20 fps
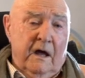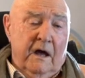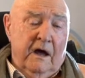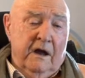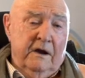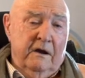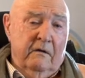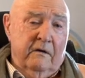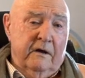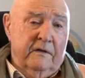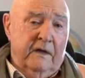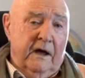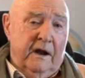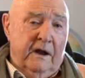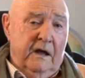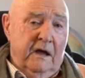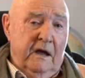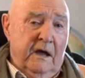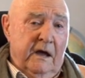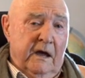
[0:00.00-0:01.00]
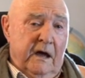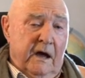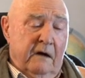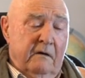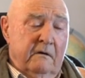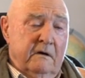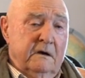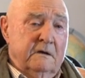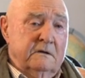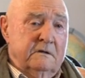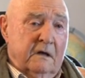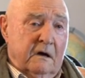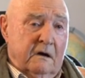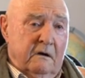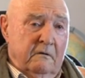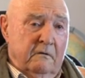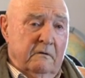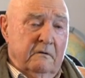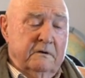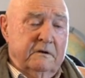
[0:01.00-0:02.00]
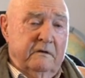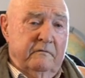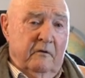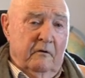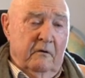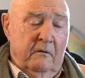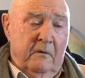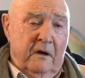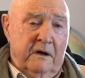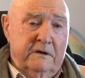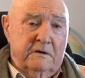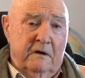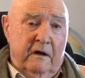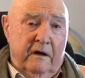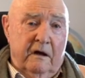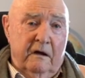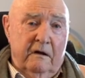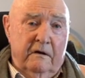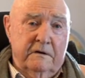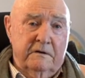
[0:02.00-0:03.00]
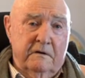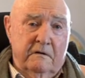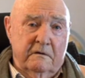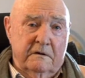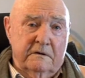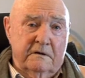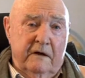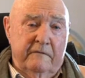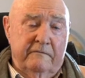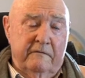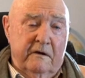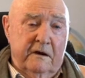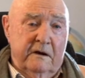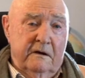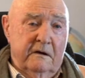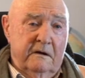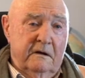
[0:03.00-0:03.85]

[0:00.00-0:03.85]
And look at that ego is the cause of all my psychological suffering.